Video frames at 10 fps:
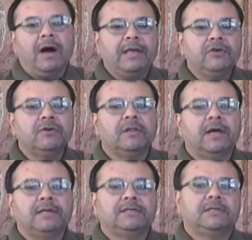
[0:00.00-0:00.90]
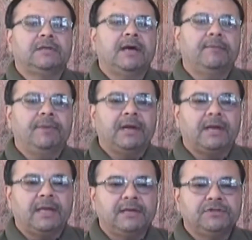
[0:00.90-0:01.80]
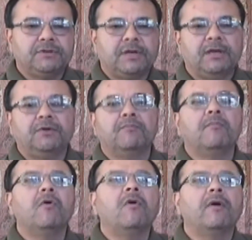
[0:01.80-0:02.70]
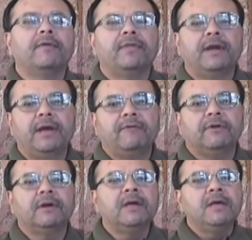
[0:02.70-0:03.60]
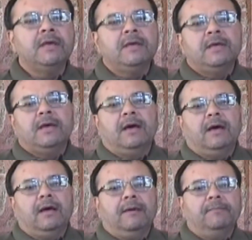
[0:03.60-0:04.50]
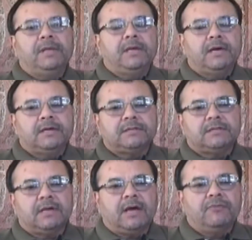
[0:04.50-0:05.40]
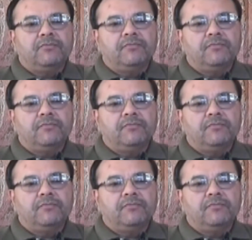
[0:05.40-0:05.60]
I utilize a diabetic educator more than ever uh, because I,